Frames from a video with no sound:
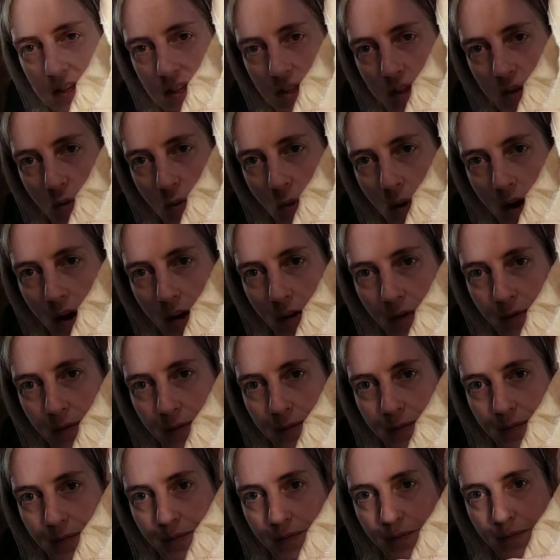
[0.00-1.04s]
square.
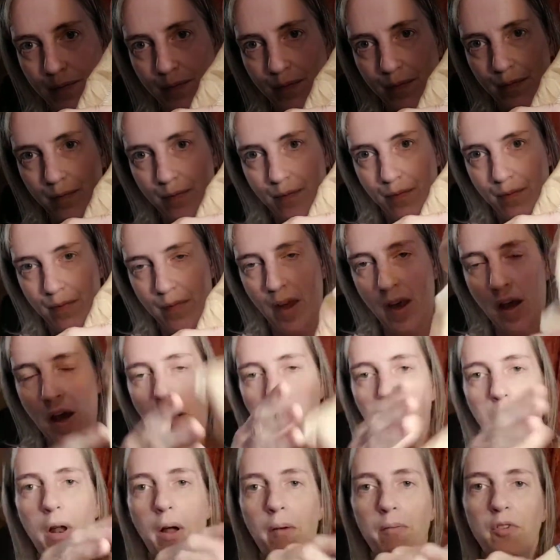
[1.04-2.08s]

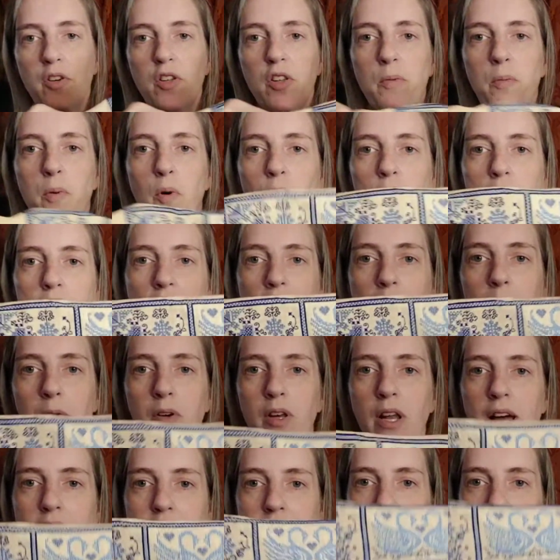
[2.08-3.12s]
But I'm to the point now I'm going to have to